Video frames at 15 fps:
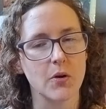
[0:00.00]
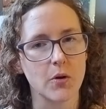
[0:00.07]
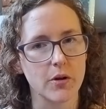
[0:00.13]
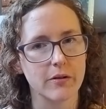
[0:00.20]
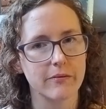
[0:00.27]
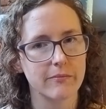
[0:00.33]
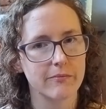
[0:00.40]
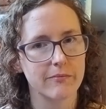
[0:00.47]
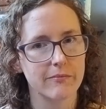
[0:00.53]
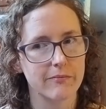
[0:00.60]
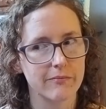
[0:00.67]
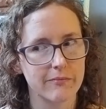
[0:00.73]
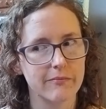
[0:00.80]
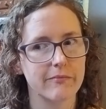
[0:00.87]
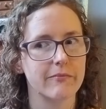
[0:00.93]
but not
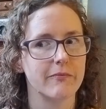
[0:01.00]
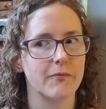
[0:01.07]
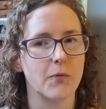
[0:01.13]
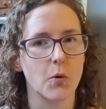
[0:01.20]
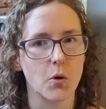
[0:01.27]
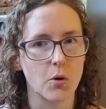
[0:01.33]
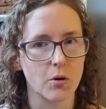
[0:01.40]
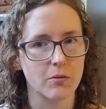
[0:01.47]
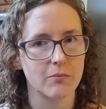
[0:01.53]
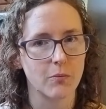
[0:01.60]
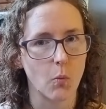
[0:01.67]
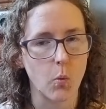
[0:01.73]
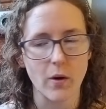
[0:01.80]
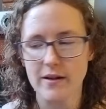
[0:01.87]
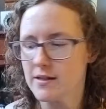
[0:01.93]
for
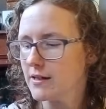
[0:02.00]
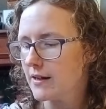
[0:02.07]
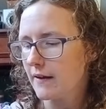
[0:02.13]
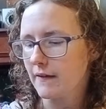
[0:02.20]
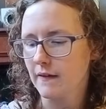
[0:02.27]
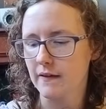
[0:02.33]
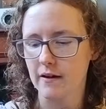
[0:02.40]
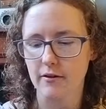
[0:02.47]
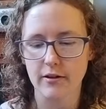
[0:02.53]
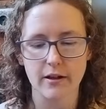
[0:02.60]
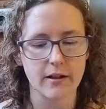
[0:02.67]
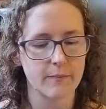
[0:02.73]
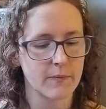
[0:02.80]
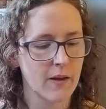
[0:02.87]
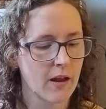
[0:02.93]
winter
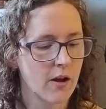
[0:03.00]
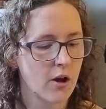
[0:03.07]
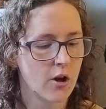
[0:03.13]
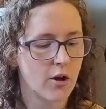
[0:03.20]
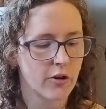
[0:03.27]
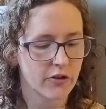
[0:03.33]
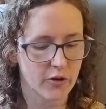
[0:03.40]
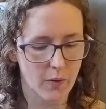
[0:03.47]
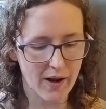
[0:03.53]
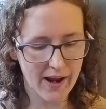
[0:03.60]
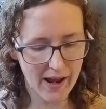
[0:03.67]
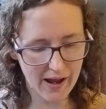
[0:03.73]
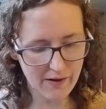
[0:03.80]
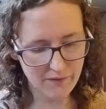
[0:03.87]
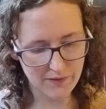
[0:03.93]
necessarily. So I
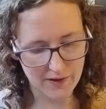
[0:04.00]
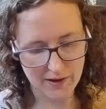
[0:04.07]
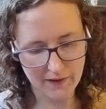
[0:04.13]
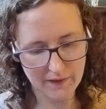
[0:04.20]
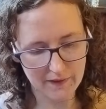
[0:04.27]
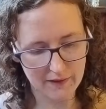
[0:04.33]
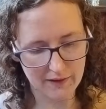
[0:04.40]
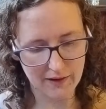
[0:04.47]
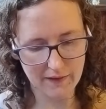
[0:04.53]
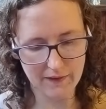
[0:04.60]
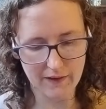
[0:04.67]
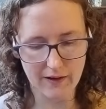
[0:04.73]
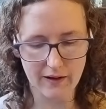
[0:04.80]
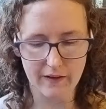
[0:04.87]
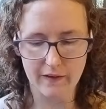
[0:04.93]
have this.
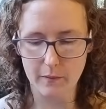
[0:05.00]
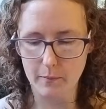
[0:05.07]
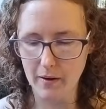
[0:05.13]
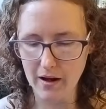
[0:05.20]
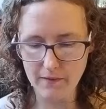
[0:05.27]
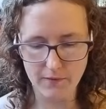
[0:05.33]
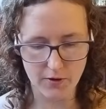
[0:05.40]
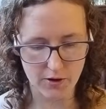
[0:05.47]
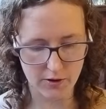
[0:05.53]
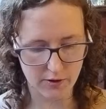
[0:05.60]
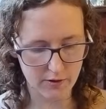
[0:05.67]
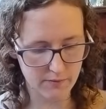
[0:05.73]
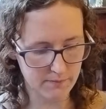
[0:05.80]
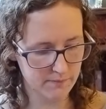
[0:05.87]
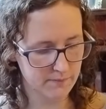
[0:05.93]
This is by
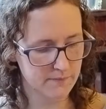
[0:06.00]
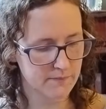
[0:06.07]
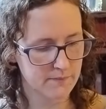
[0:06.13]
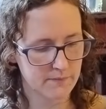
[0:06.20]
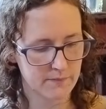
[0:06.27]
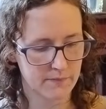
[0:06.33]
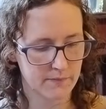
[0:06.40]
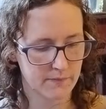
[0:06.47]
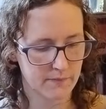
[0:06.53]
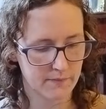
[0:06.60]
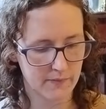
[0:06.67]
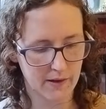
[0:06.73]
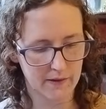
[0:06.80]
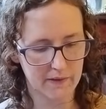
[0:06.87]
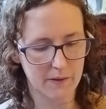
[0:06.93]
Furno.
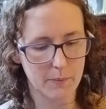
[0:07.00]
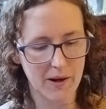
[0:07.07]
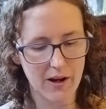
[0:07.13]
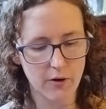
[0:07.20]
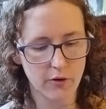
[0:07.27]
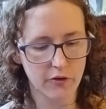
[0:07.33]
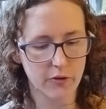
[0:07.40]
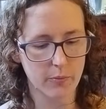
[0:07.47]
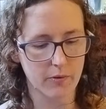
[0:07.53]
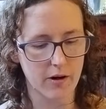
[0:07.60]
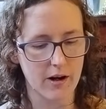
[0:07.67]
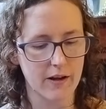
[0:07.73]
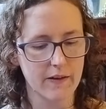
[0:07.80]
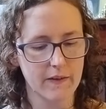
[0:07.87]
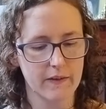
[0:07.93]
It's a Pinot
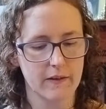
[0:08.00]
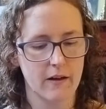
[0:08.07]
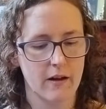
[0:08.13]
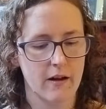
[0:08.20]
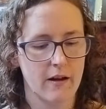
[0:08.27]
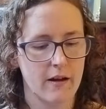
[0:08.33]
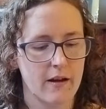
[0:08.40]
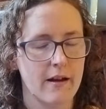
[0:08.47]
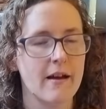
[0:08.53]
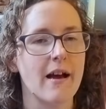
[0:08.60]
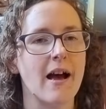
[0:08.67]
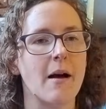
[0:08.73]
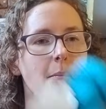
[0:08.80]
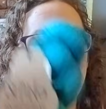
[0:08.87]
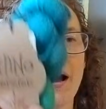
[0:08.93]
Surprise.
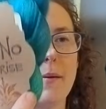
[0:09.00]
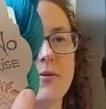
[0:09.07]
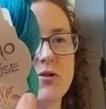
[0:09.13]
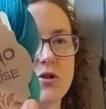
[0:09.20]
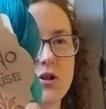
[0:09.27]
I